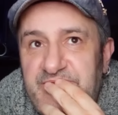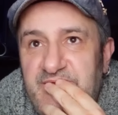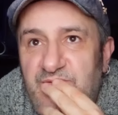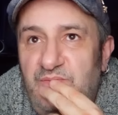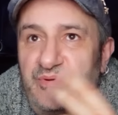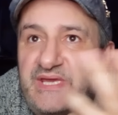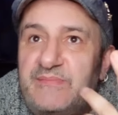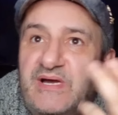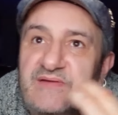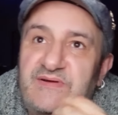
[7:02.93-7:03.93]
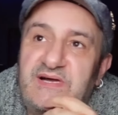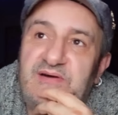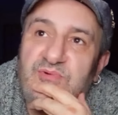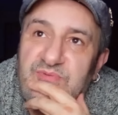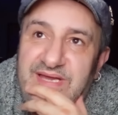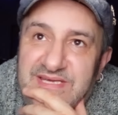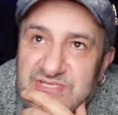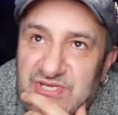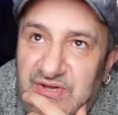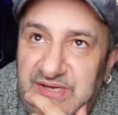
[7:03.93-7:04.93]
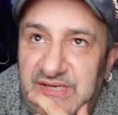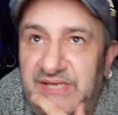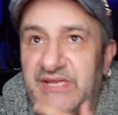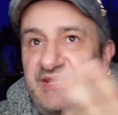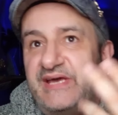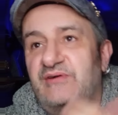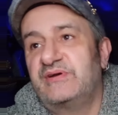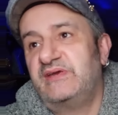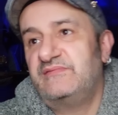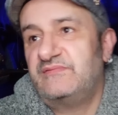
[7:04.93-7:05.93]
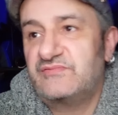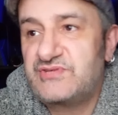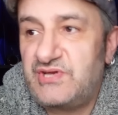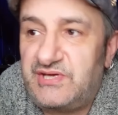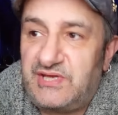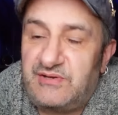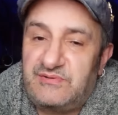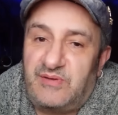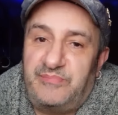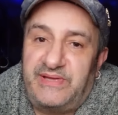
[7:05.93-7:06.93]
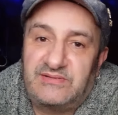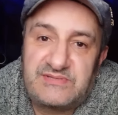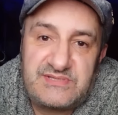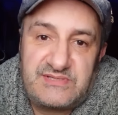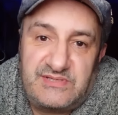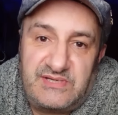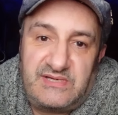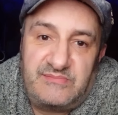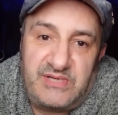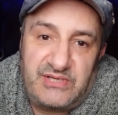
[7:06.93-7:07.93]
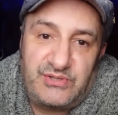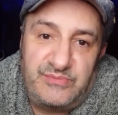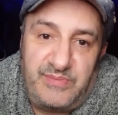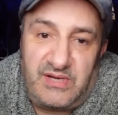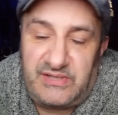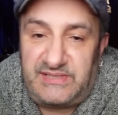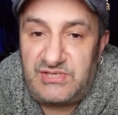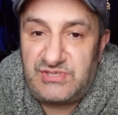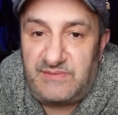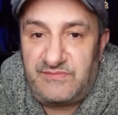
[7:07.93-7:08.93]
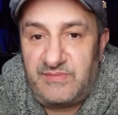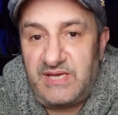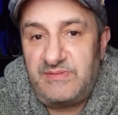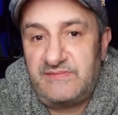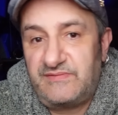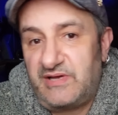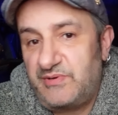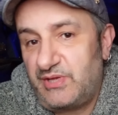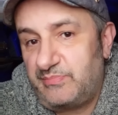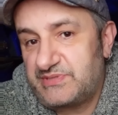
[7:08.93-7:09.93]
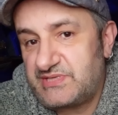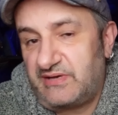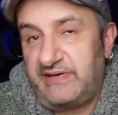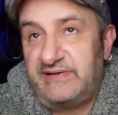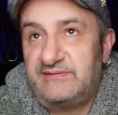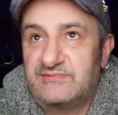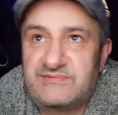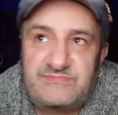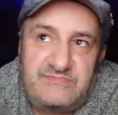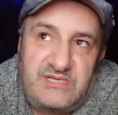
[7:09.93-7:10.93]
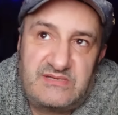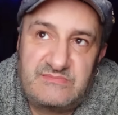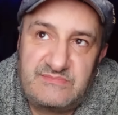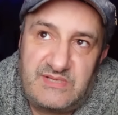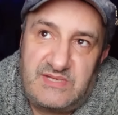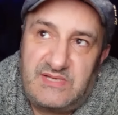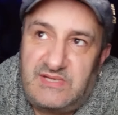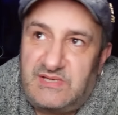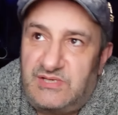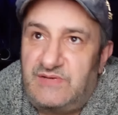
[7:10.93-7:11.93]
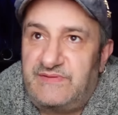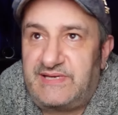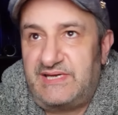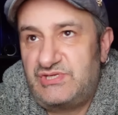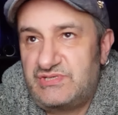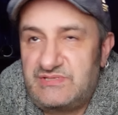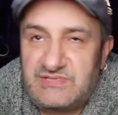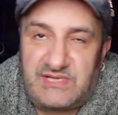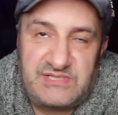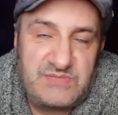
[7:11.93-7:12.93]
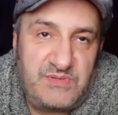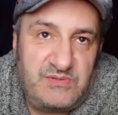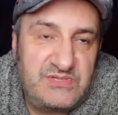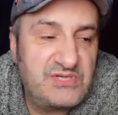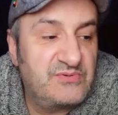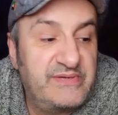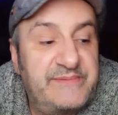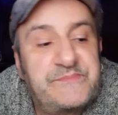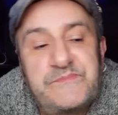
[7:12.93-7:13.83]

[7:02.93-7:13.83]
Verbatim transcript: We'll bring him over, we'll get his title, and then that'll give Zurdo a belt um, and a good bargaining chip for maybe a fight with Opetaia or you know unifications, undisputed, and all that.